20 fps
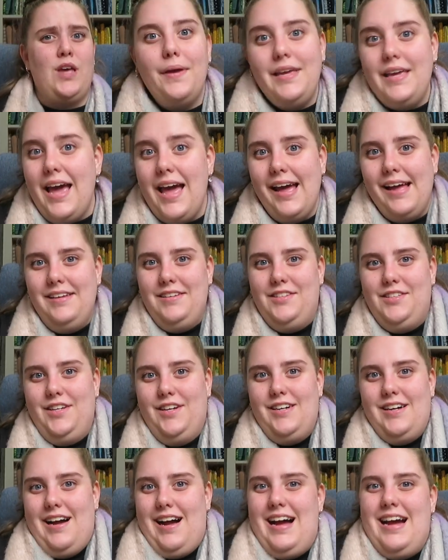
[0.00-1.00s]
But yeah,
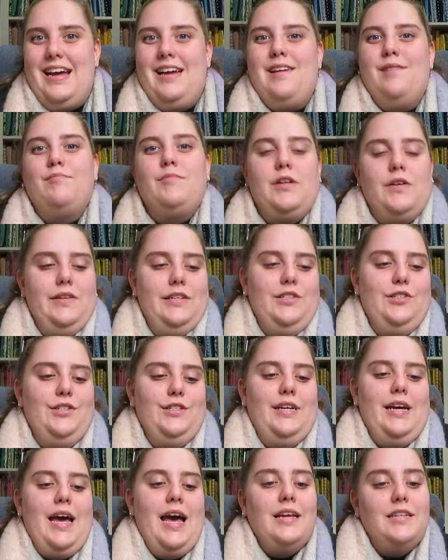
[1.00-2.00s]
so I am going
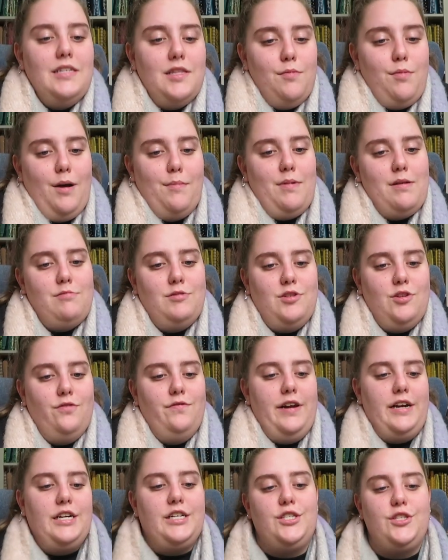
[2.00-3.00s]
to head to the pop-up store
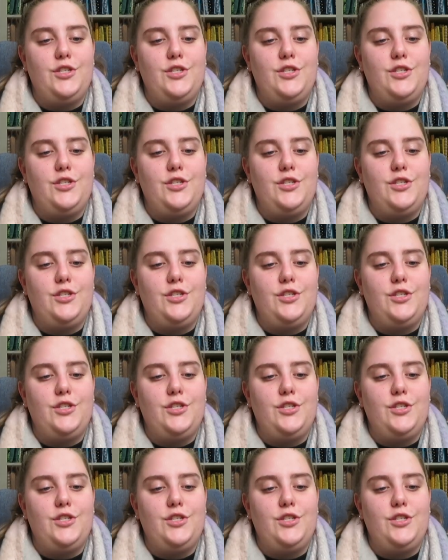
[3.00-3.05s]
very